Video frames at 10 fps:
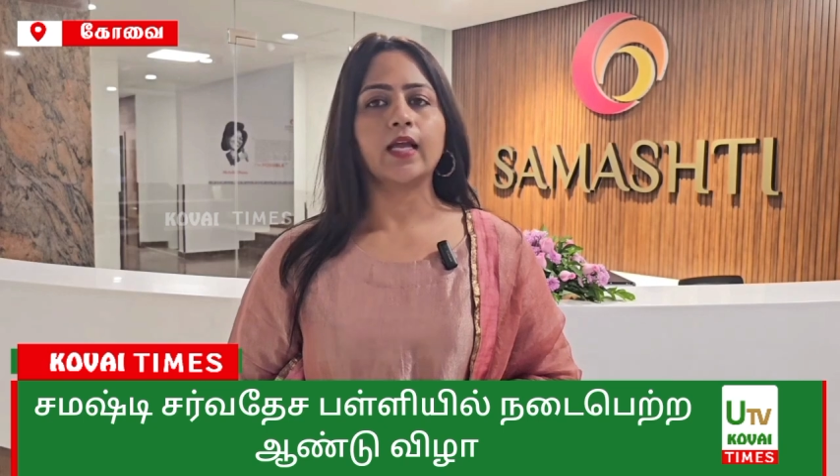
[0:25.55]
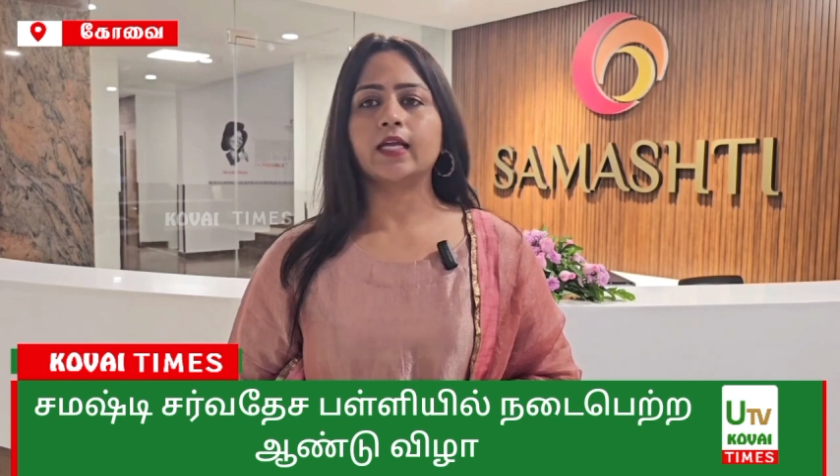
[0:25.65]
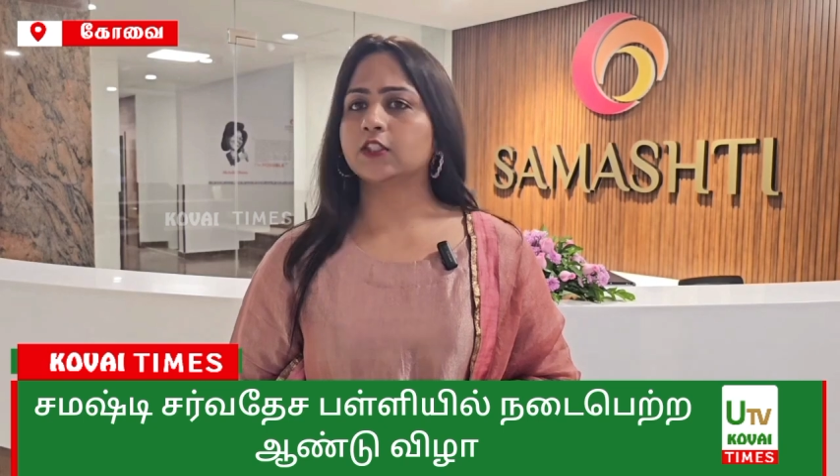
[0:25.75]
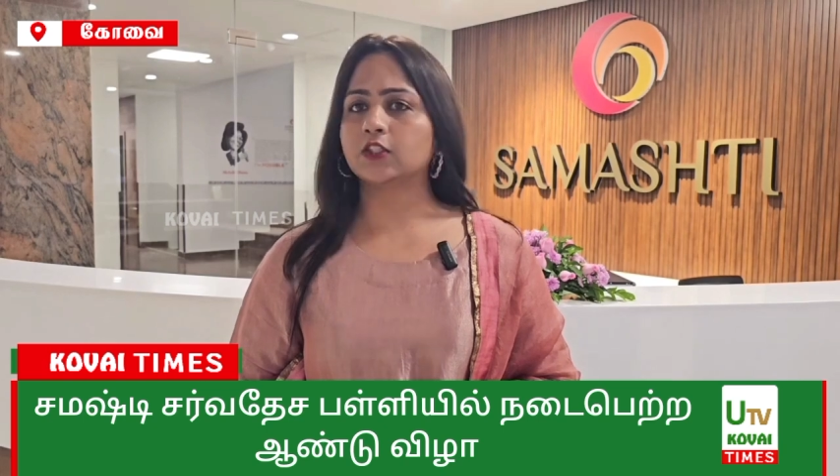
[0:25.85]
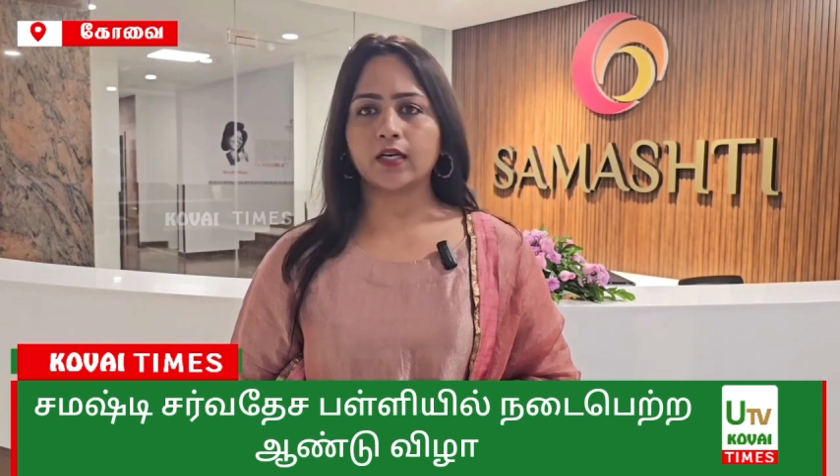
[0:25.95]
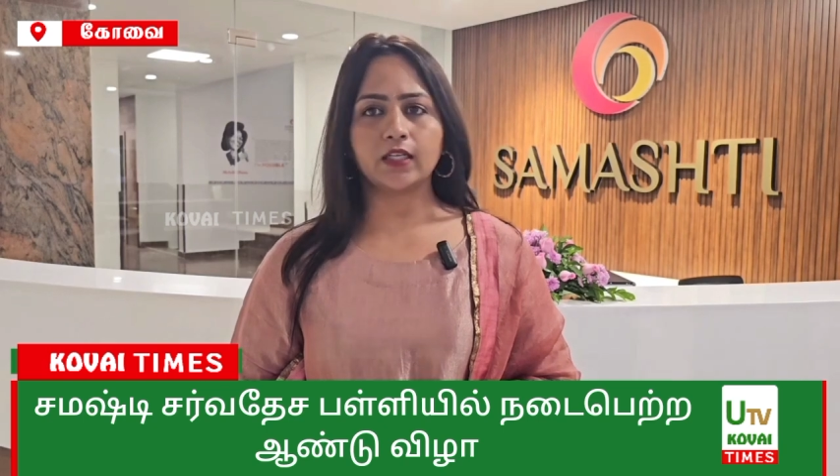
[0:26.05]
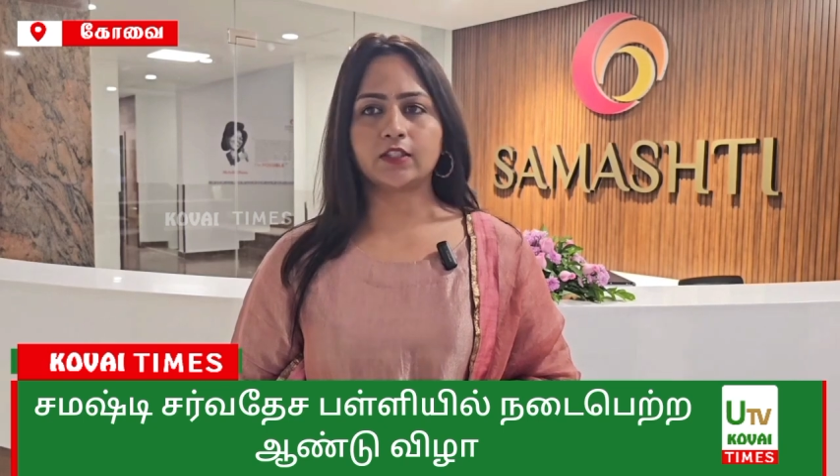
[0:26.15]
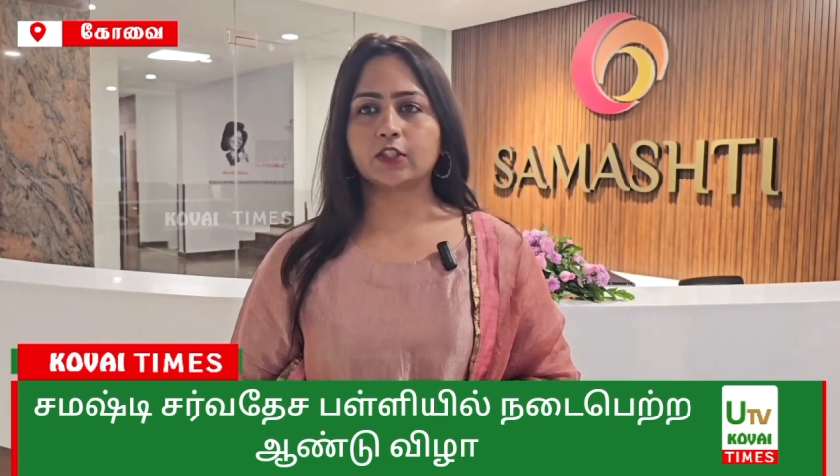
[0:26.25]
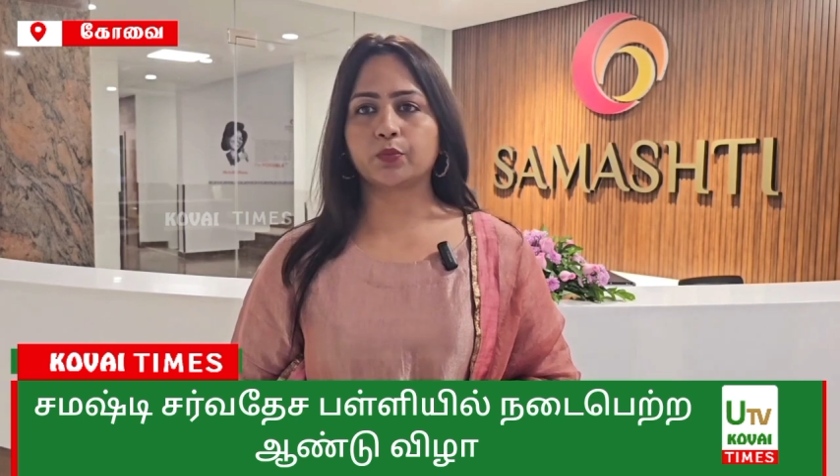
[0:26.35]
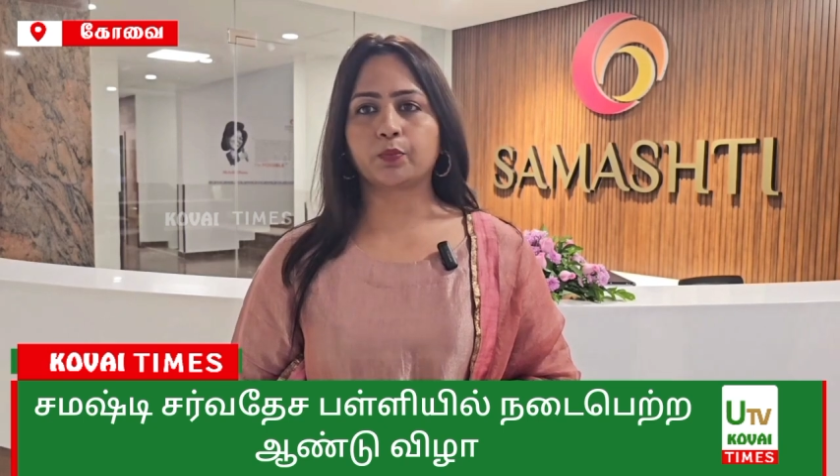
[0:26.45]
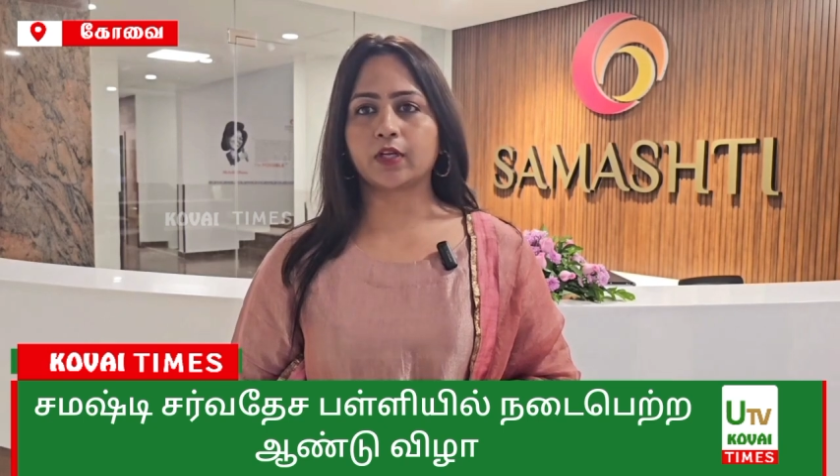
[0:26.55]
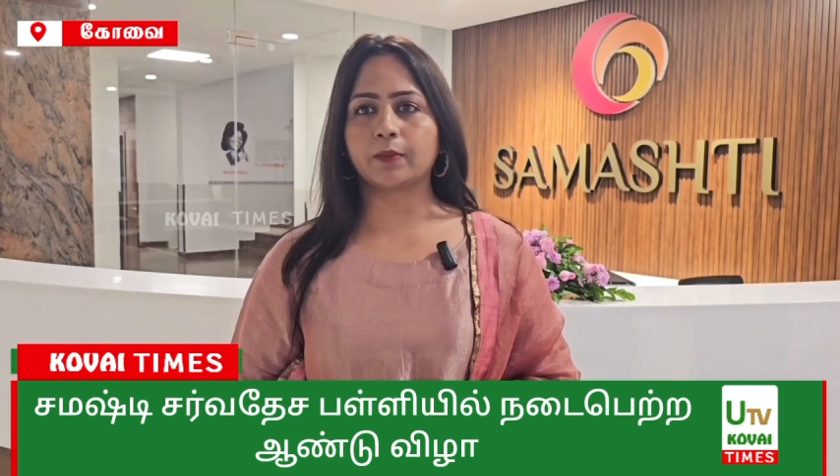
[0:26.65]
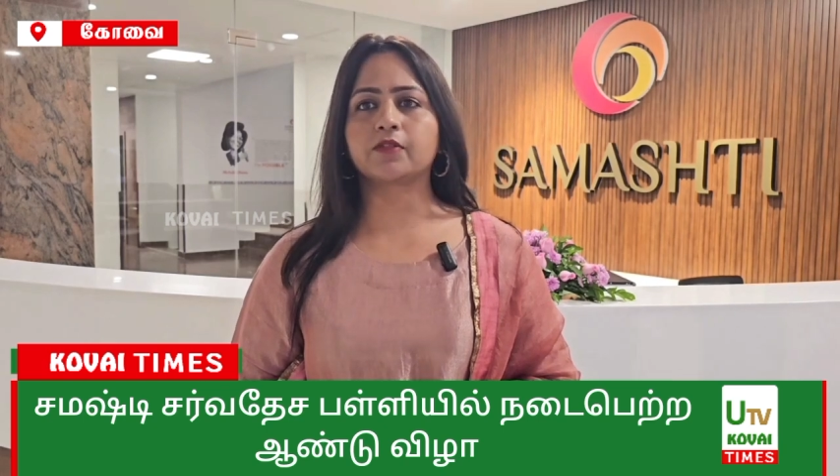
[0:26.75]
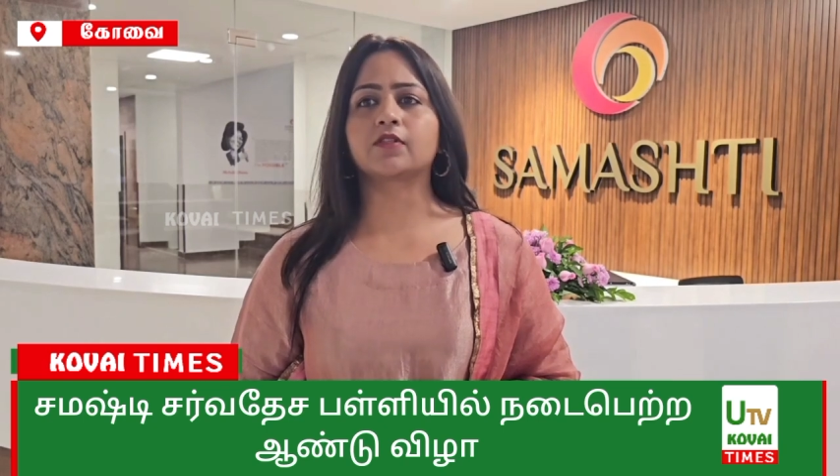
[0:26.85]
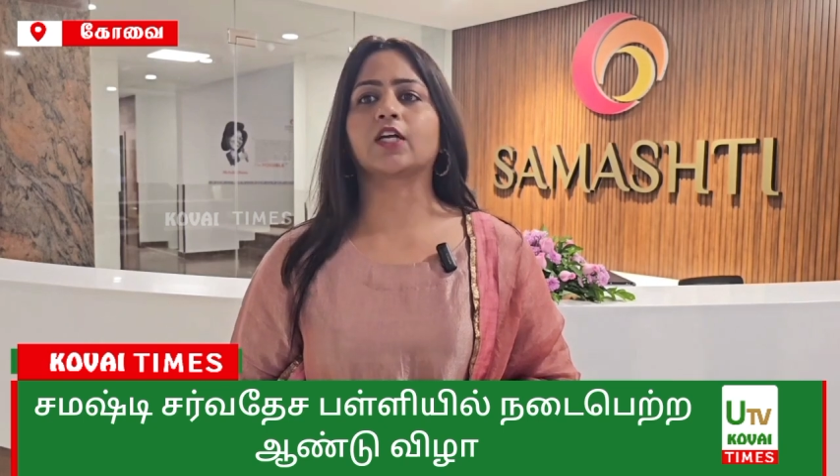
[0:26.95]
It is not easy to put
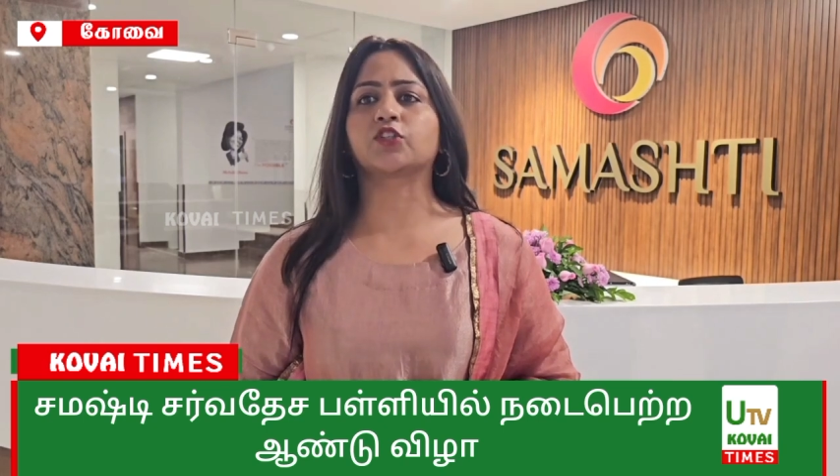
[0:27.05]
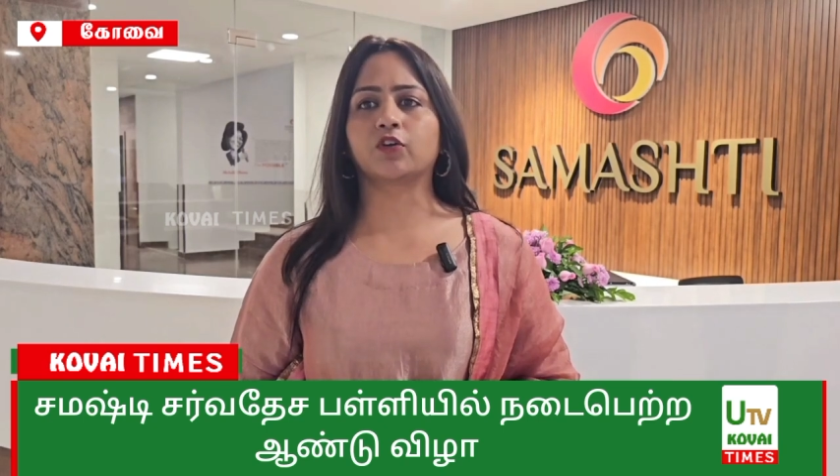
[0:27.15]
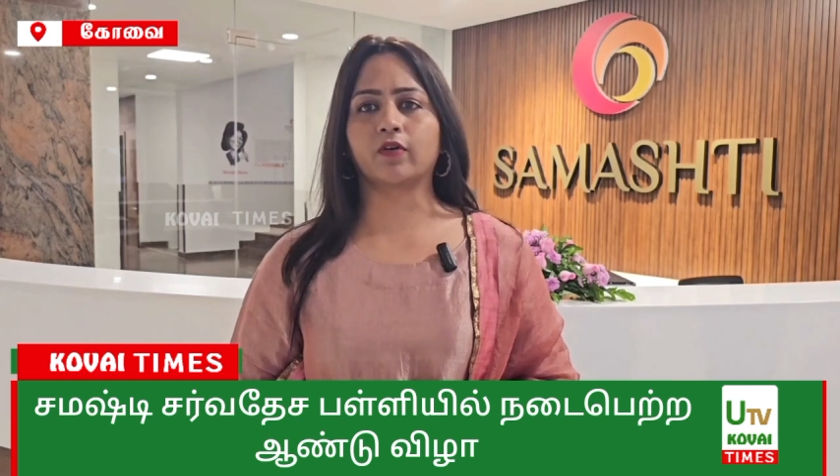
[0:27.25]
up such a